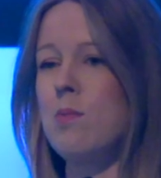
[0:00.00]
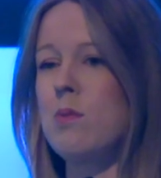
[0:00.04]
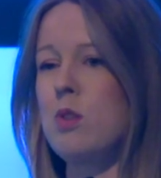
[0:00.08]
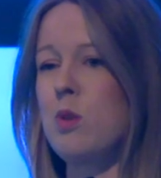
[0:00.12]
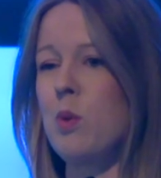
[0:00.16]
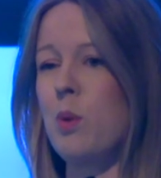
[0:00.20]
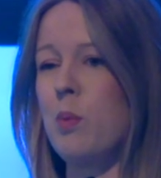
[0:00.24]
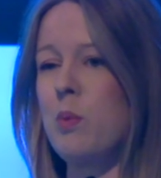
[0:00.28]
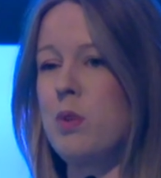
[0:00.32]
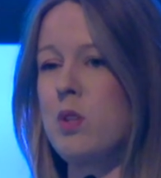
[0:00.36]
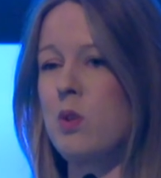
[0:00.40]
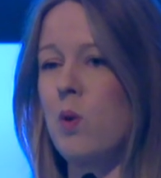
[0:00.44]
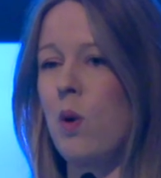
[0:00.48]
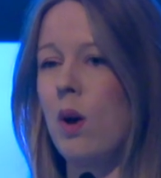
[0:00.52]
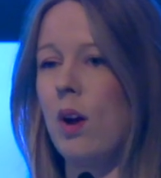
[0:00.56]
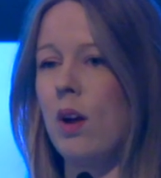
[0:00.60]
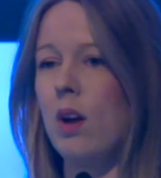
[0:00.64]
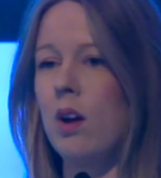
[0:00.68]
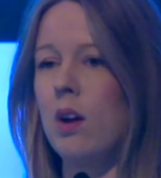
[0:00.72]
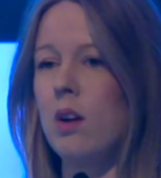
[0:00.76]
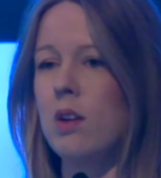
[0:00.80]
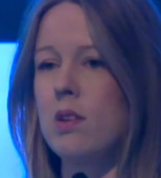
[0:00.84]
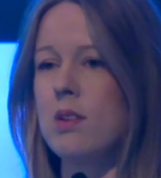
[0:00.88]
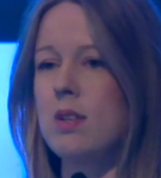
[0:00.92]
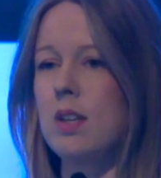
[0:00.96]
So it was quite
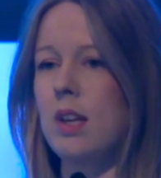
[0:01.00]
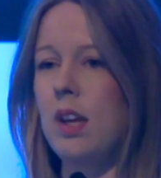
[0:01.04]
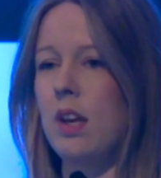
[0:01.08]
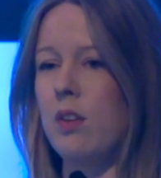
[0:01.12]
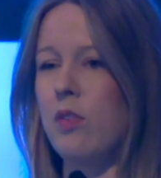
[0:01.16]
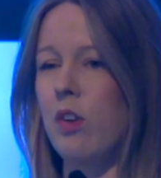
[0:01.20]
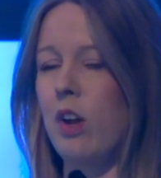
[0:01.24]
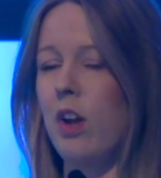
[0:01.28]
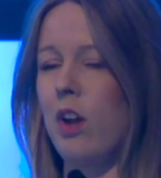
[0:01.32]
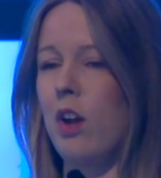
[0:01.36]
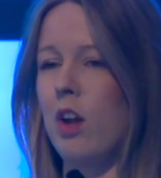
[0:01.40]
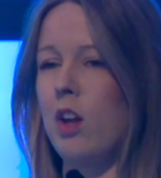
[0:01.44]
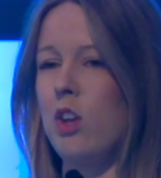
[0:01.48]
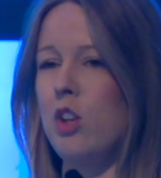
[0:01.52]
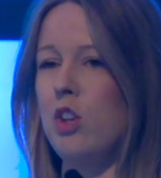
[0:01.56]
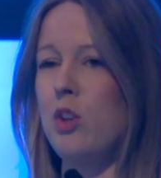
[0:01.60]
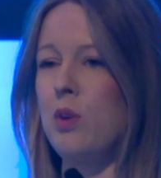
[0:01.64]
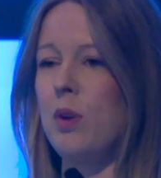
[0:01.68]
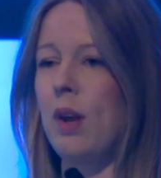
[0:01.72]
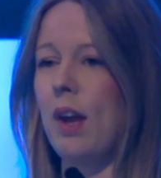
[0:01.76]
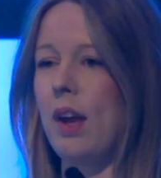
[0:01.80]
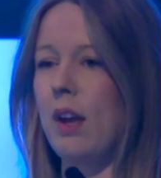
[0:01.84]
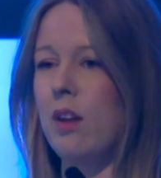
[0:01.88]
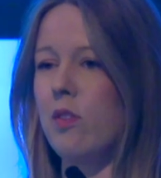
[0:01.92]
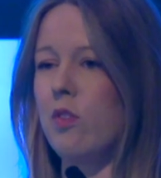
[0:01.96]
hard to give a
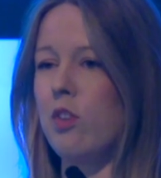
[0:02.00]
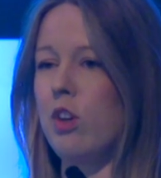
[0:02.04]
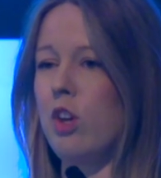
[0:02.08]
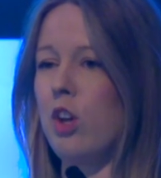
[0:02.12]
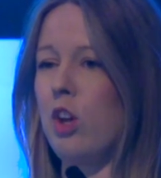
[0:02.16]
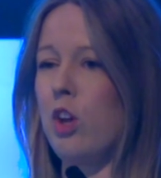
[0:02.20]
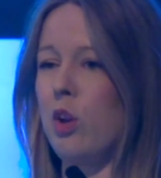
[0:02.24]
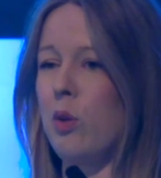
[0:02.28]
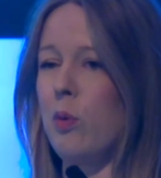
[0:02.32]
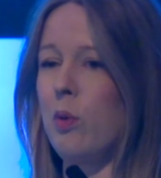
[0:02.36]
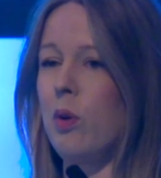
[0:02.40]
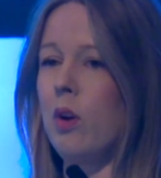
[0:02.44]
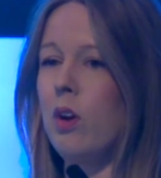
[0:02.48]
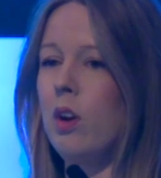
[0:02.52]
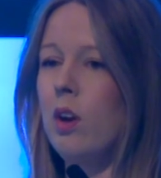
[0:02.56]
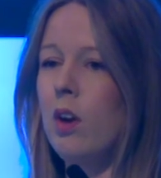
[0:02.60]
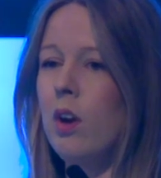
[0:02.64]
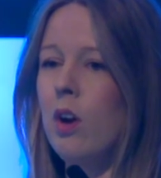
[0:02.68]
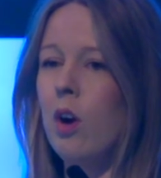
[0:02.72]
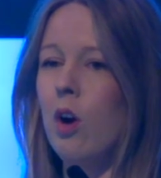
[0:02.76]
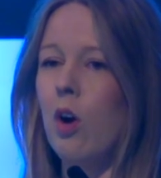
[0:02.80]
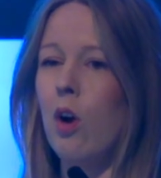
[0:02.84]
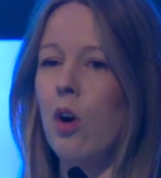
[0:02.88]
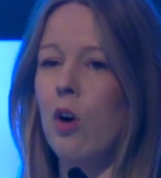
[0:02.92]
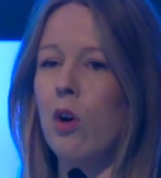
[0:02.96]
UK view
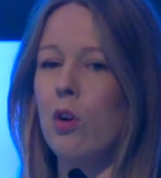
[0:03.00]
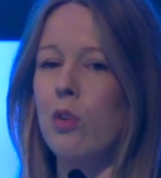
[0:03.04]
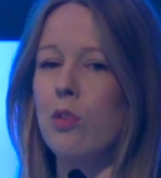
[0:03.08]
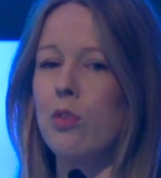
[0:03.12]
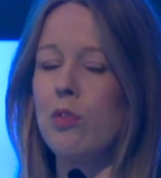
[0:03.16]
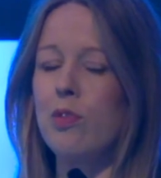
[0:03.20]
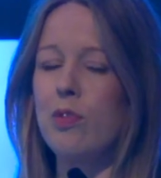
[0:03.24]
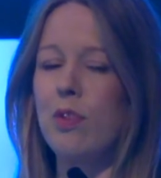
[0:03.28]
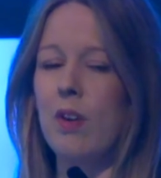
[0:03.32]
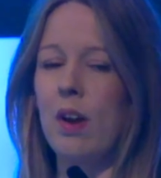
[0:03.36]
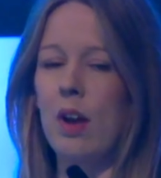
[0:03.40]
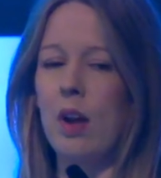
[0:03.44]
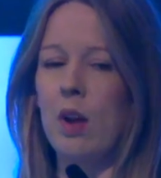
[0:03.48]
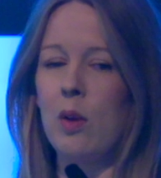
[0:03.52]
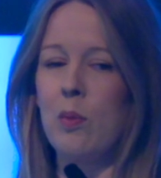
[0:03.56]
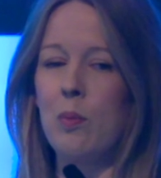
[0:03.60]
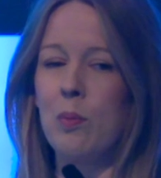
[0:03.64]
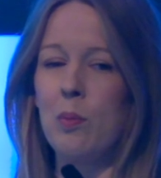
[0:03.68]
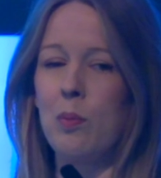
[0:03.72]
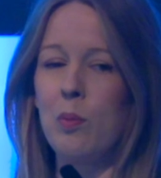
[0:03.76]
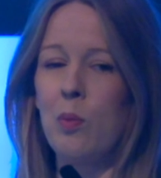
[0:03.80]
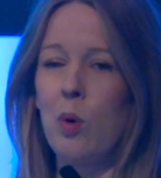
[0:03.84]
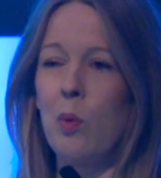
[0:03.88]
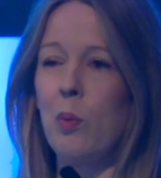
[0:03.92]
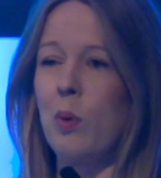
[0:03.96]
of
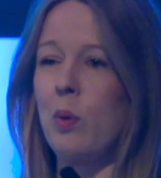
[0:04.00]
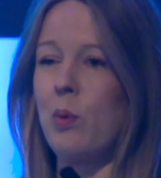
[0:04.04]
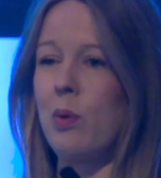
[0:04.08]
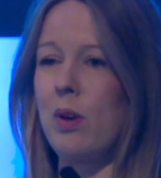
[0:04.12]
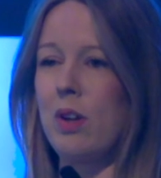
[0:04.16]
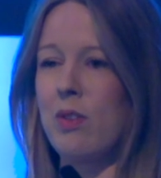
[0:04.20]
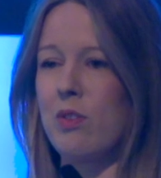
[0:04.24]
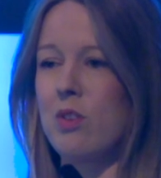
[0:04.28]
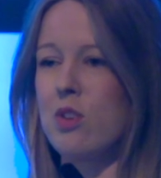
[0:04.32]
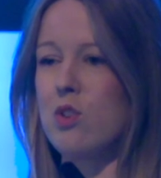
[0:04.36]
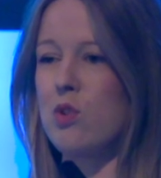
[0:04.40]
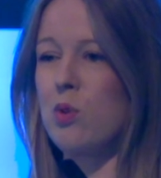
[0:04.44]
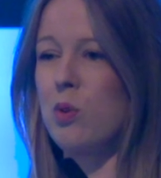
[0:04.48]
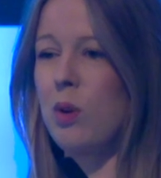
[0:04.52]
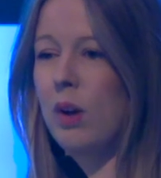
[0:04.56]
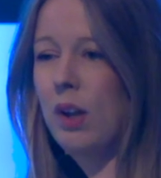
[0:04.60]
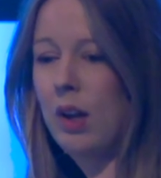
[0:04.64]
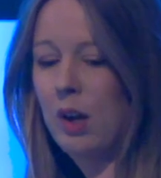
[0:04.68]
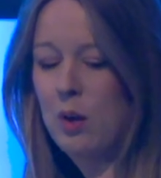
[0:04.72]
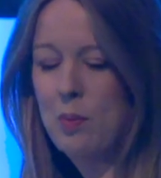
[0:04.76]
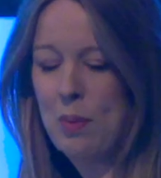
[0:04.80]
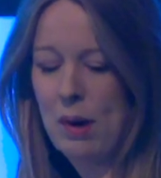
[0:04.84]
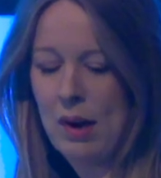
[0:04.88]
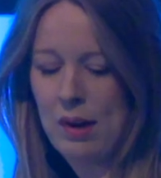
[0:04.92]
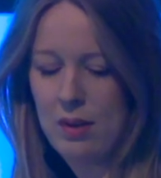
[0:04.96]
what we were even
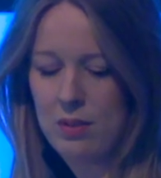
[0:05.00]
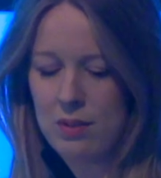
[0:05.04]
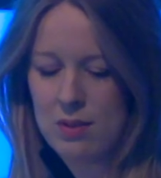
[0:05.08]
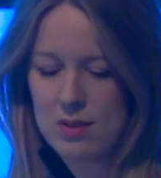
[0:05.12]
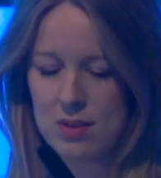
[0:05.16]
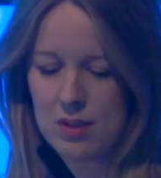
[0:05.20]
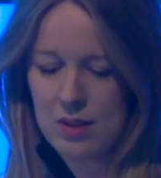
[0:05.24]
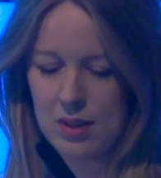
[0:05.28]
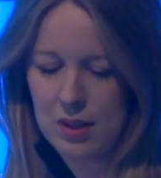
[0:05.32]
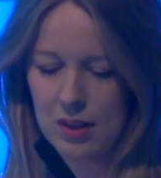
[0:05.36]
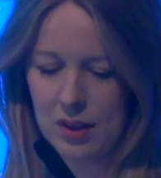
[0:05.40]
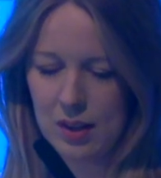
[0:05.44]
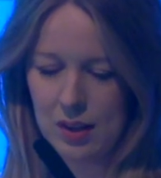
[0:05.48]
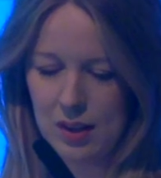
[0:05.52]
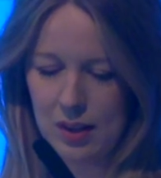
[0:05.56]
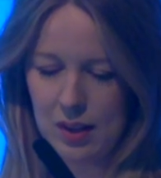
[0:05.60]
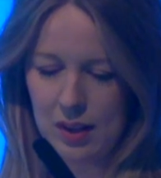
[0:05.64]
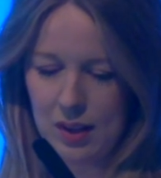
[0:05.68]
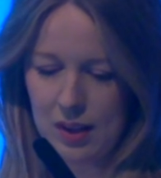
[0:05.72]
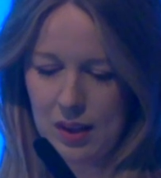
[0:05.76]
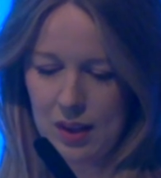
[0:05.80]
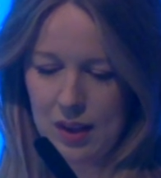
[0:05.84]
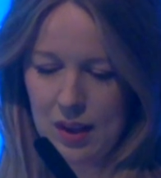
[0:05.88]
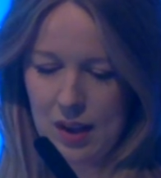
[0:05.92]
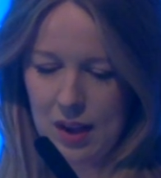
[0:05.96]
talking about.
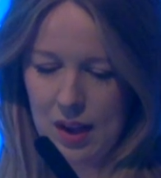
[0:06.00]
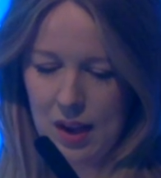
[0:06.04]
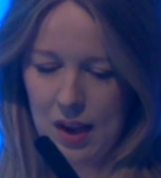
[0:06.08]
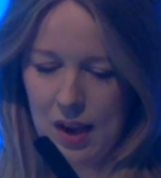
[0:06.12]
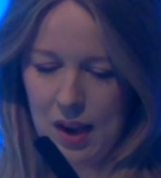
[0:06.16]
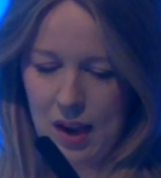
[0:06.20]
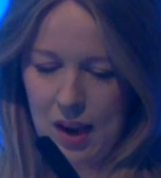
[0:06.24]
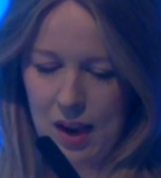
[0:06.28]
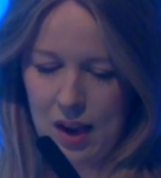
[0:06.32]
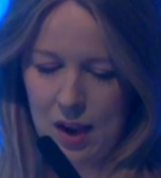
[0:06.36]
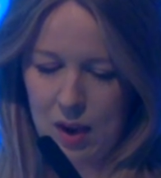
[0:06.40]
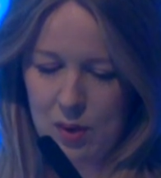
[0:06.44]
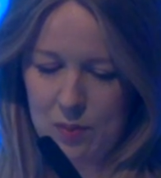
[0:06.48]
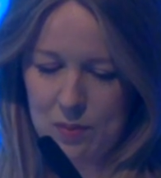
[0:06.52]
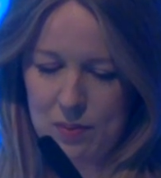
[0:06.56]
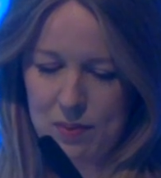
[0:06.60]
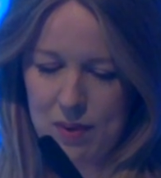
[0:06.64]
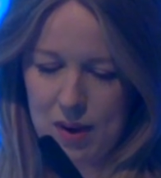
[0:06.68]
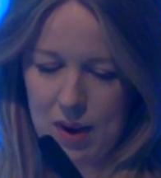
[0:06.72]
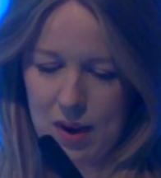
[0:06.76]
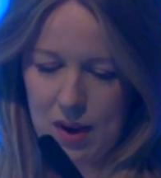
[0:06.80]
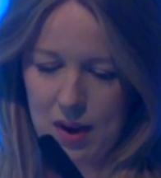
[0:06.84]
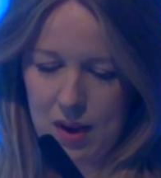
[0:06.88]
And